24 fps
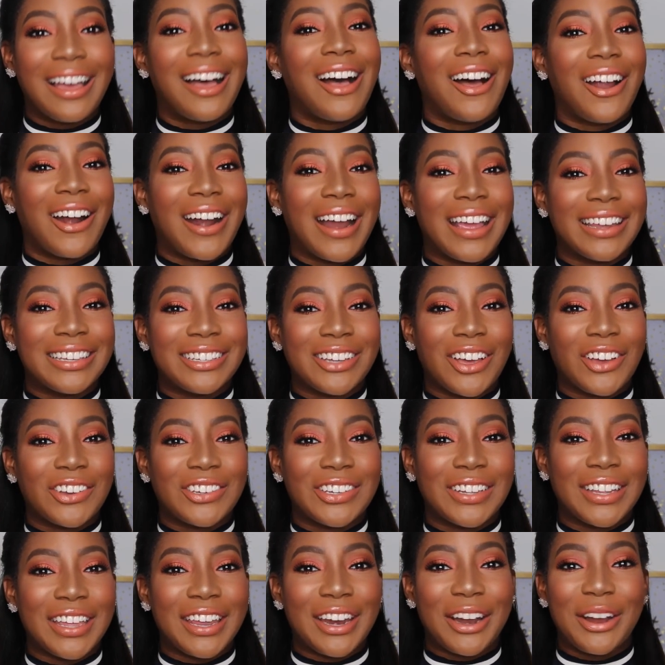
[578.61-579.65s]
All right, talk
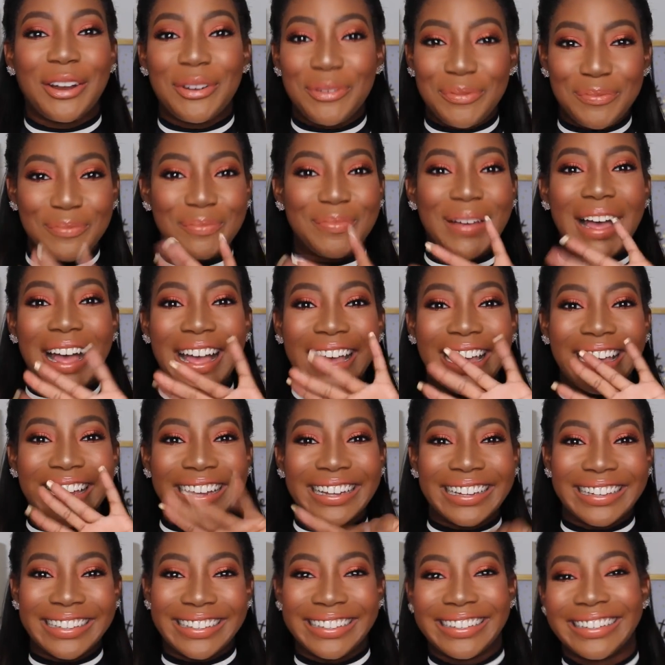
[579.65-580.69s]
to you later.
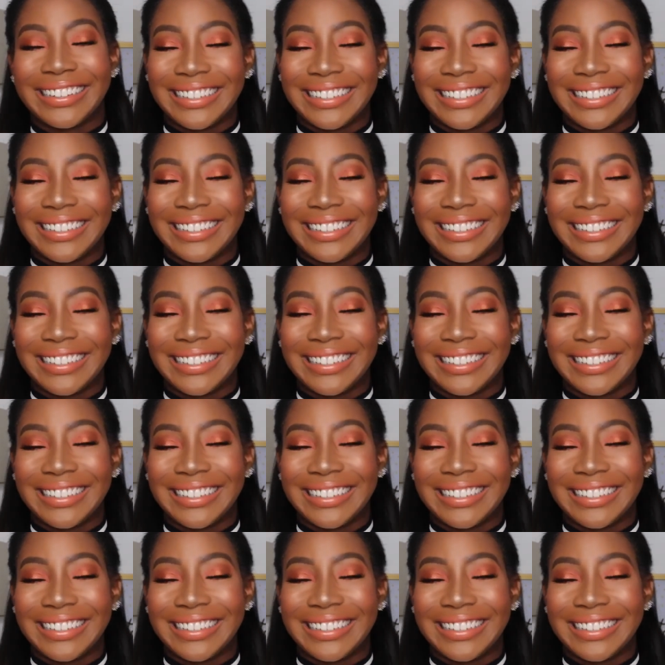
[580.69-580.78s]
Bye.